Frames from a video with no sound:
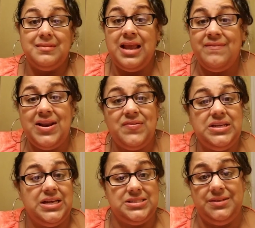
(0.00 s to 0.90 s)
even if he
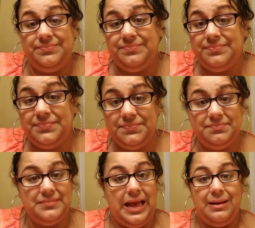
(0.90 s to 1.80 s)
doesn't,
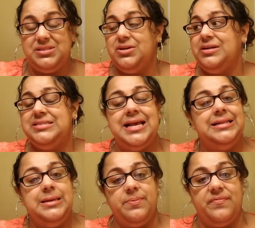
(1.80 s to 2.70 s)
I'm still going to take
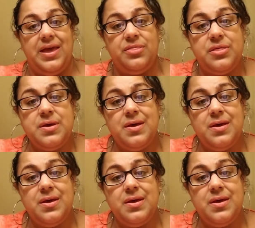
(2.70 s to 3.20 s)
a leap of faith.